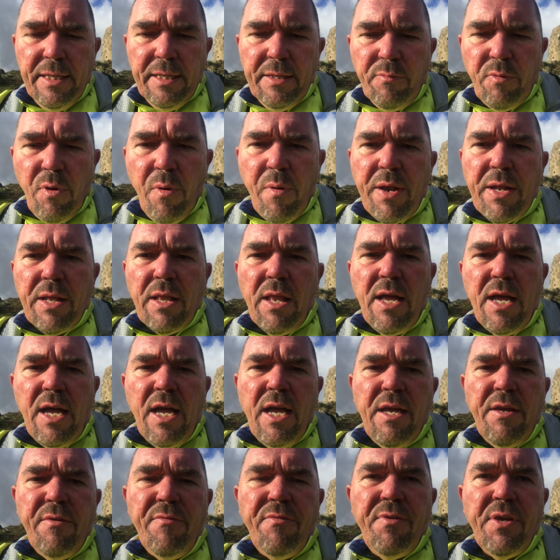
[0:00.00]
We went
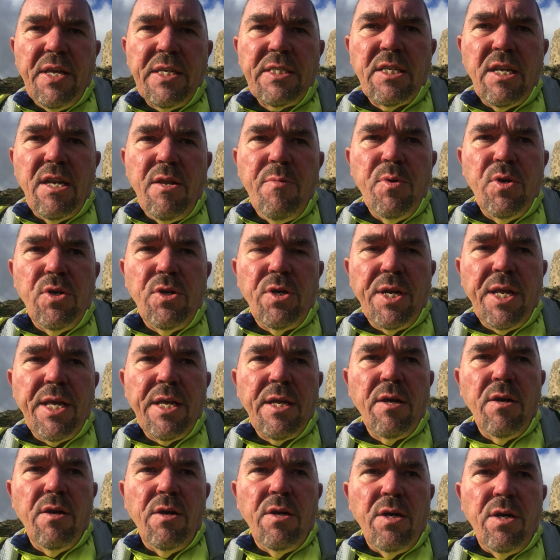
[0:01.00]
live yesterday
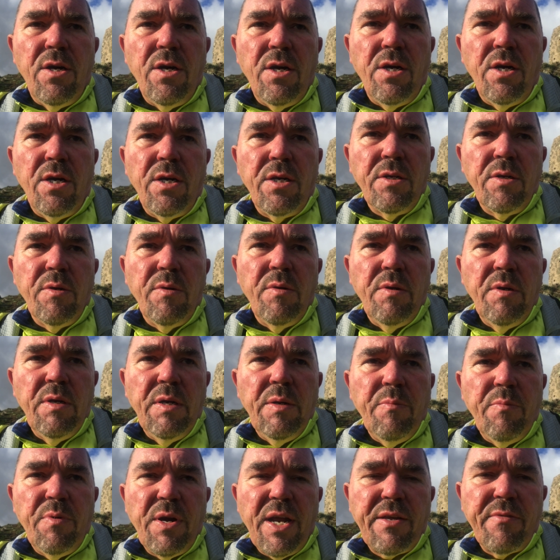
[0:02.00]
morning on
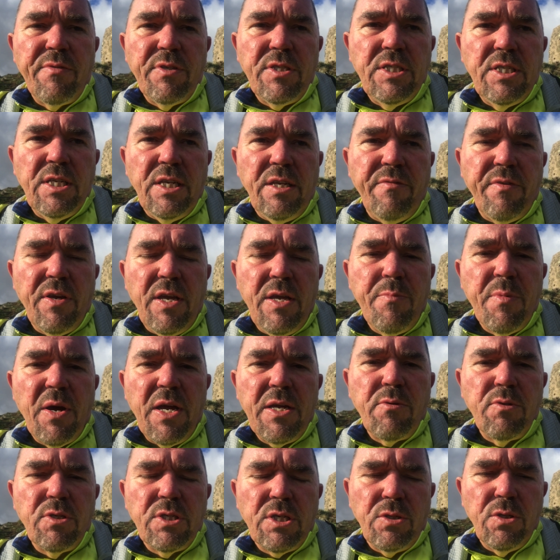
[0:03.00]
Breakfast TV.
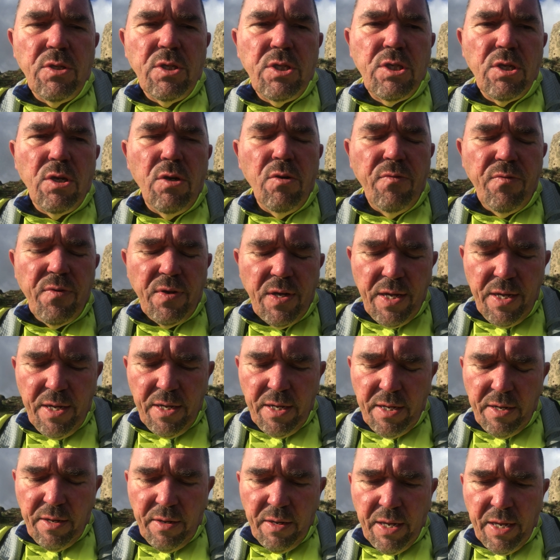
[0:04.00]
Mike was on the sofa
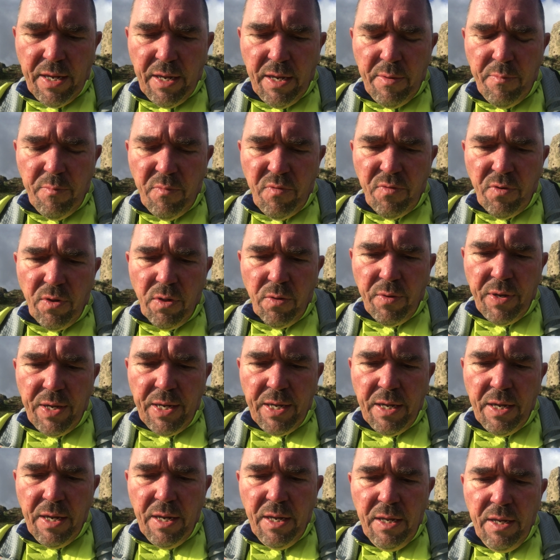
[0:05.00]

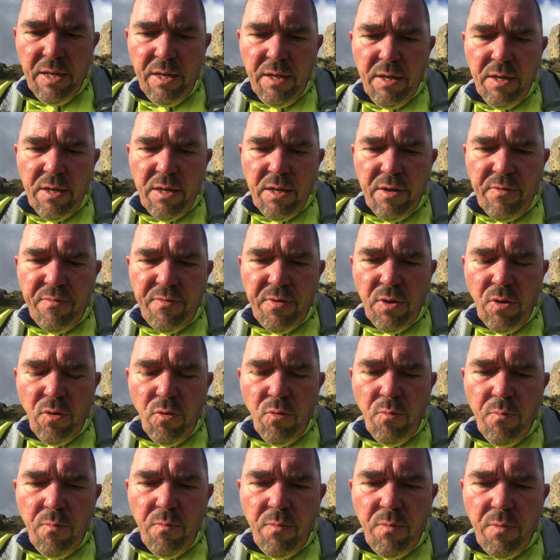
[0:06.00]
following a
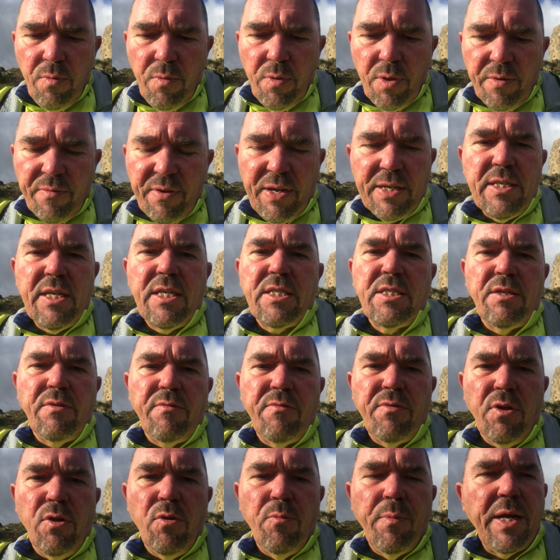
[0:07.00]

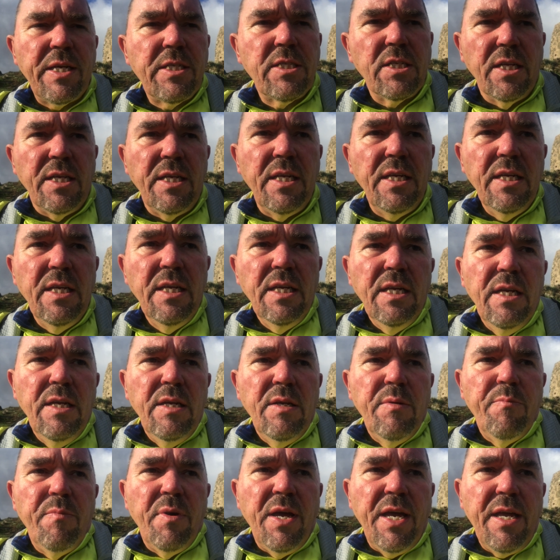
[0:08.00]
fantastic film actually,
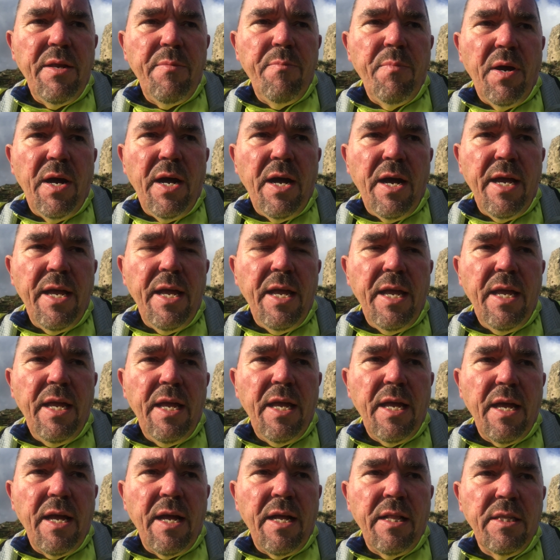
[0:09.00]
made
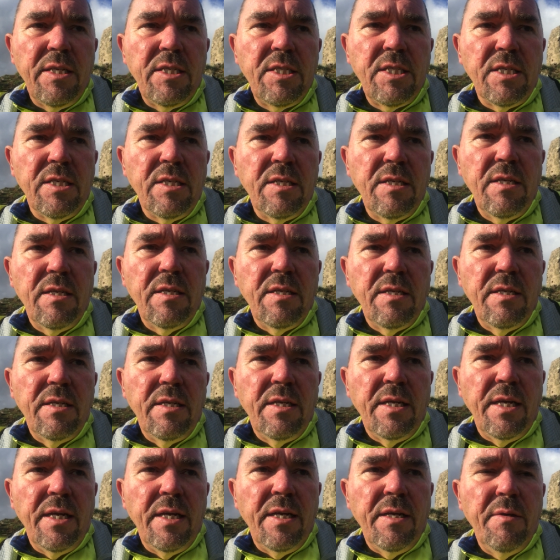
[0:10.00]
by Alison
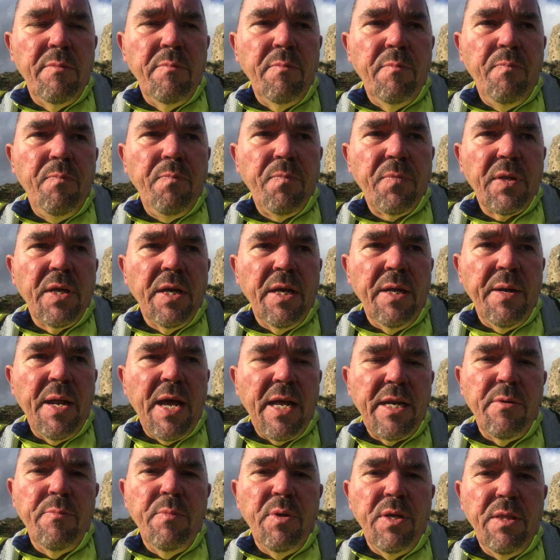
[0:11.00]
and
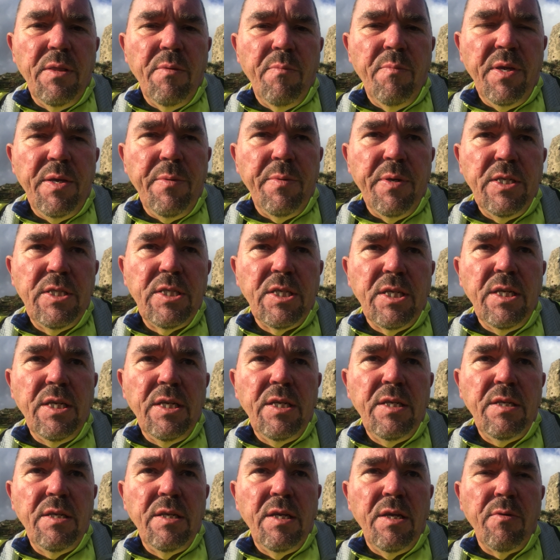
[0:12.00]
Adam at
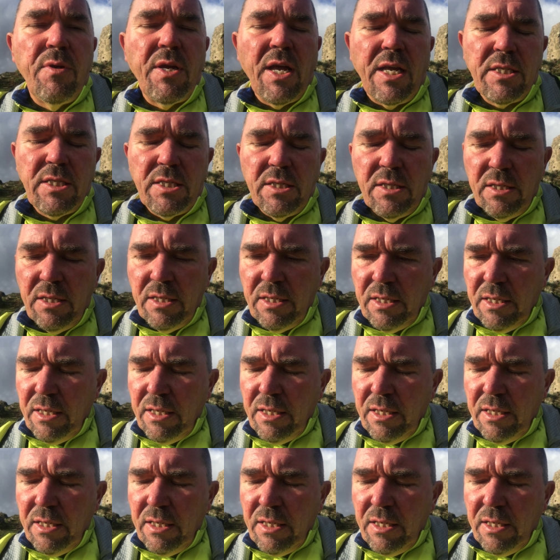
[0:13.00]
BBC Newcastle.